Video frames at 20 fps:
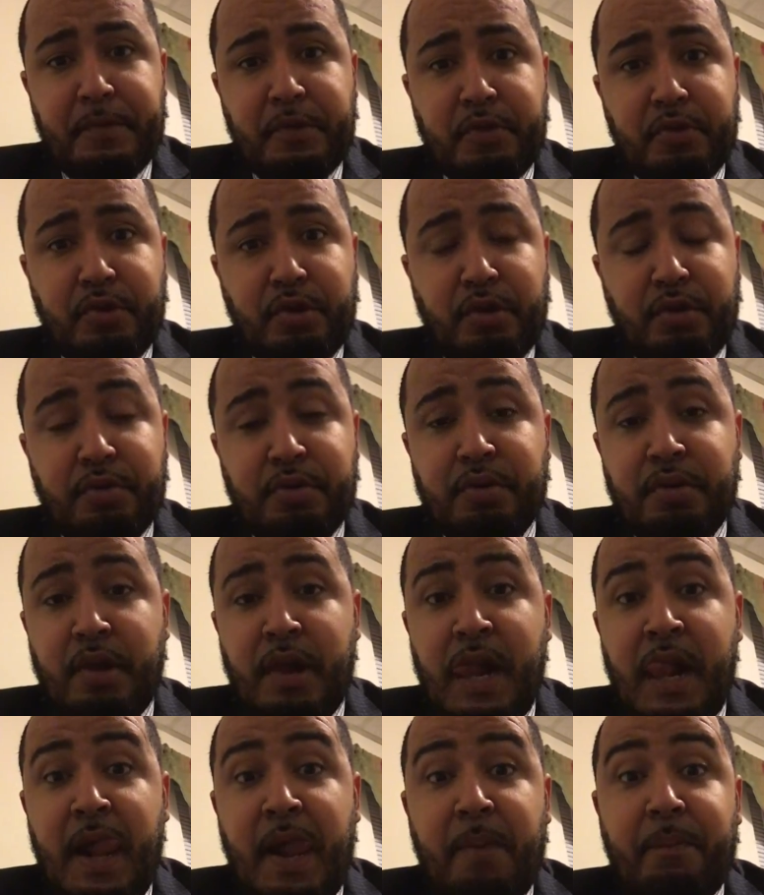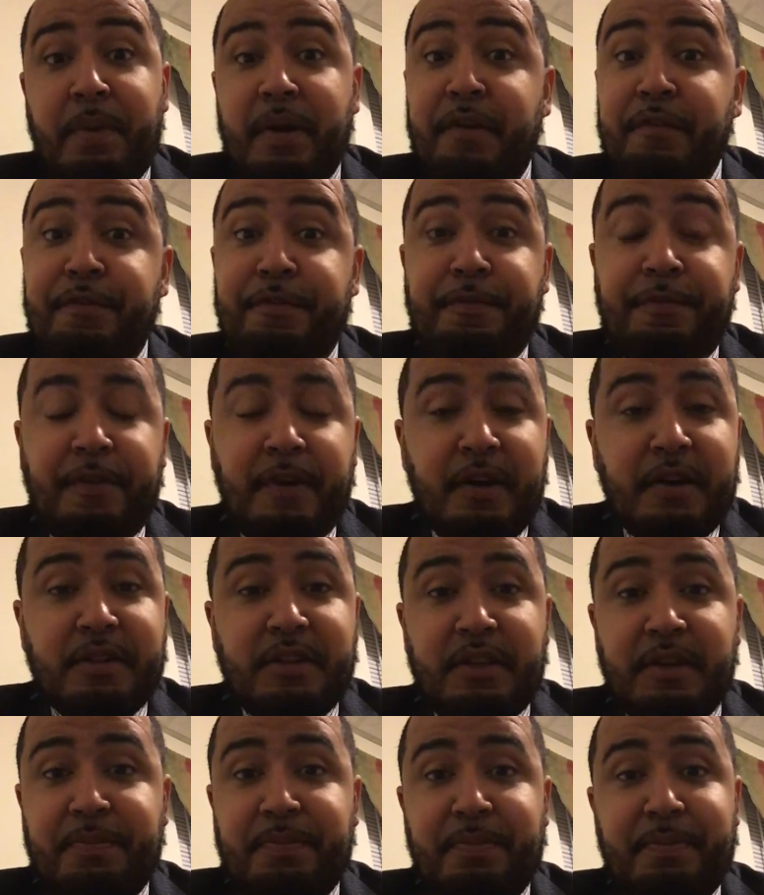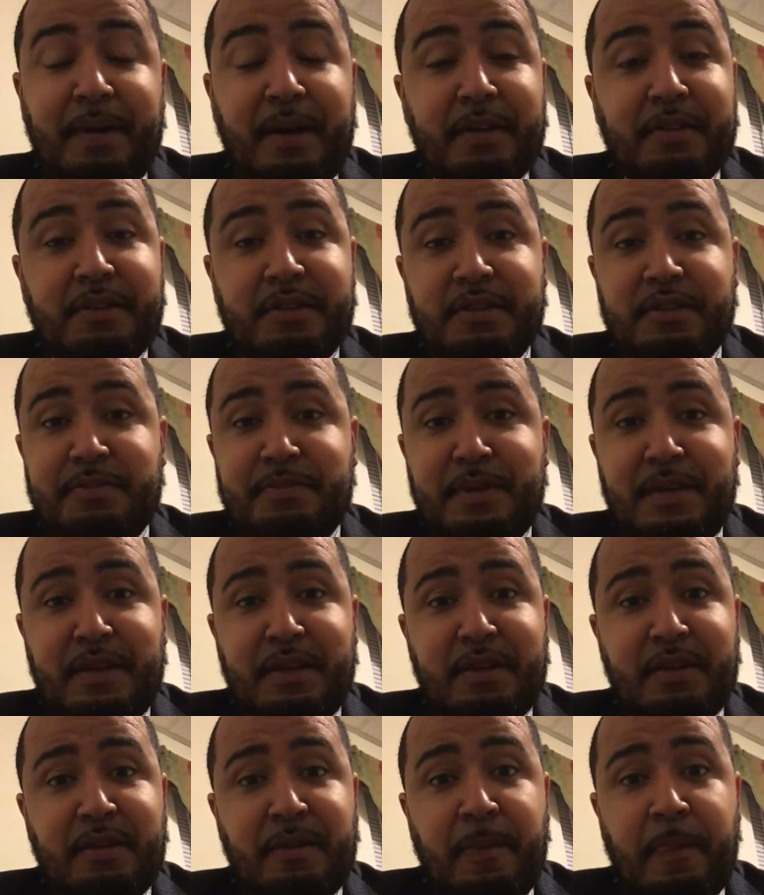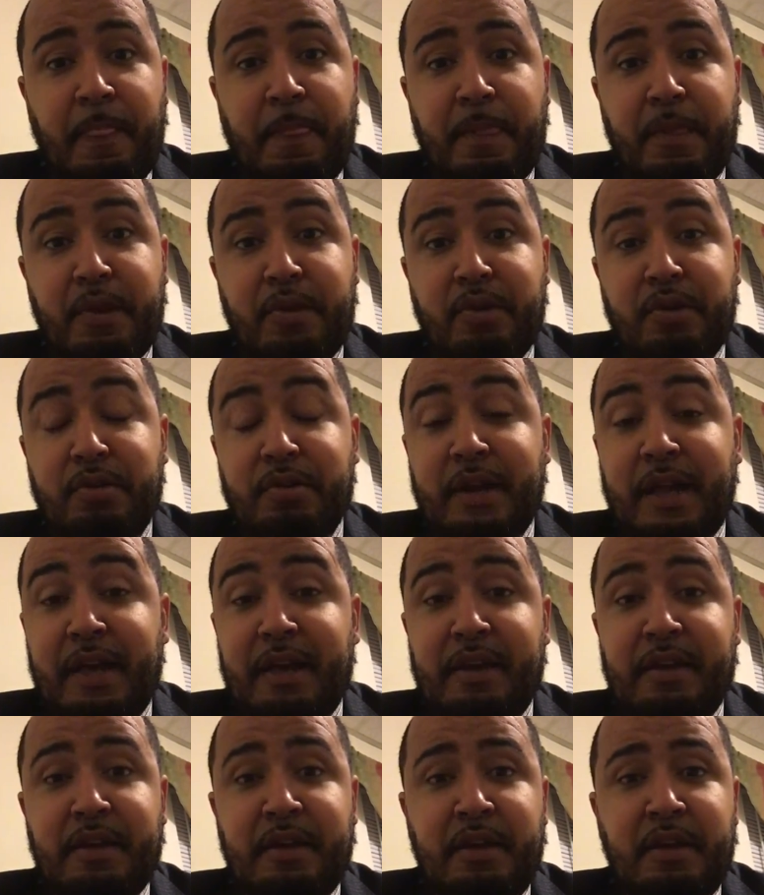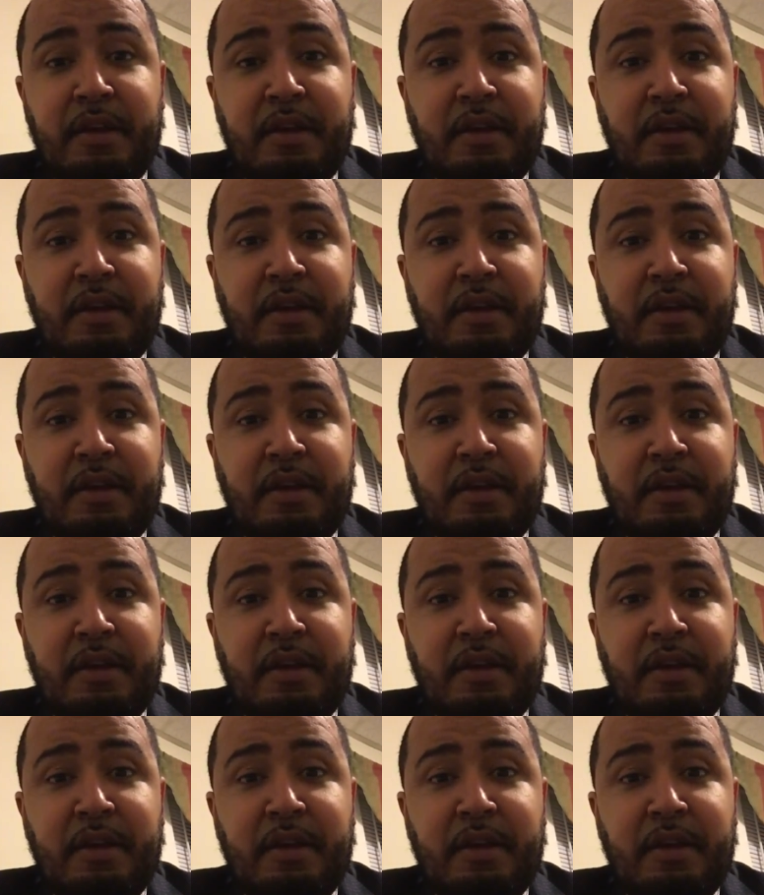You know, but I'm fucked up about this, man. You know, like